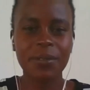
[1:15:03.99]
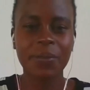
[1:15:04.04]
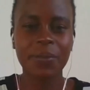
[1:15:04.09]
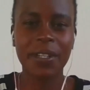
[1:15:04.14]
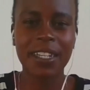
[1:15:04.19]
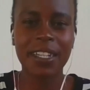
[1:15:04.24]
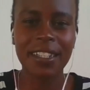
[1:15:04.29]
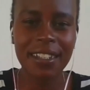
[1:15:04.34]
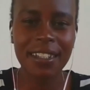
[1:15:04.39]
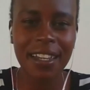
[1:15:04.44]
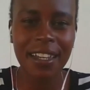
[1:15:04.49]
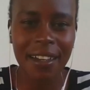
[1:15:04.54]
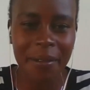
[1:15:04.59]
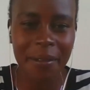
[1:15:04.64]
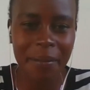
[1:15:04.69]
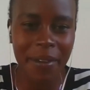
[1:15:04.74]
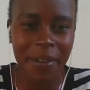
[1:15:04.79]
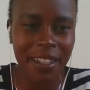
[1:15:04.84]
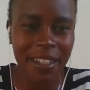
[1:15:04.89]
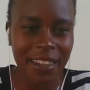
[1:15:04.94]
I
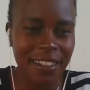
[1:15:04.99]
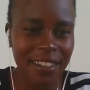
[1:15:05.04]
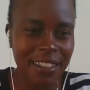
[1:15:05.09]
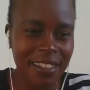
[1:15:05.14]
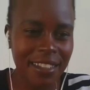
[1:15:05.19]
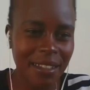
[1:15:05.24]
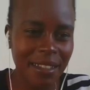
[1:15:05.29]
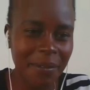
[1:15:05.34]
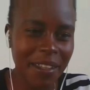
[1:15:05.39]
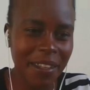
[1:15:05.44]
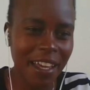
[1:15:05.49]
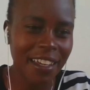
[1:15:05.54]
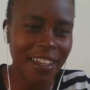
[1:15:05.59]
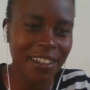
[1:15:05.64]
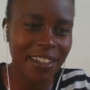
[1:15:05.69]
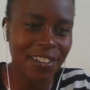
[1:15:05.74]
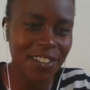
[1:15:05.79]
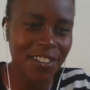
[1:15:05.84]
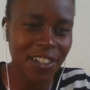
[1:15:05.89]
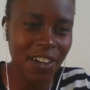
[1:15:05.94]
think there's something I
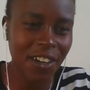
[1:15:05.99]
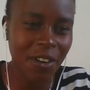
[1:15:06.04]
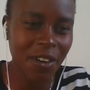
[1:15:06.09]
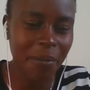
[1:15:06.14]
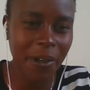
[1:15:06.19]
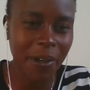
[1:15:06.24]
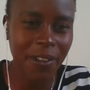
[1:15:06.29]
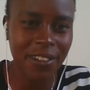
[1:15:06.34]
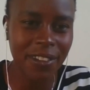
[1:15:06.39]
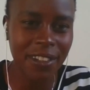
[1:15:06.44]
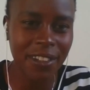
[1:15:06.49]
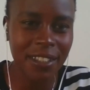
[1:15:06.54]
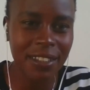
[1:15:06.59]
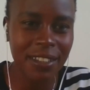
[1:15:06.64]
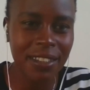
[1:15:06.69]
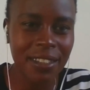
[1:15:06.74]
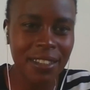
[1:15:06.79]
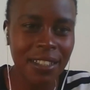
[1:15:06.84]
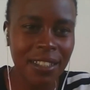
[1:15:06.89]
can share about this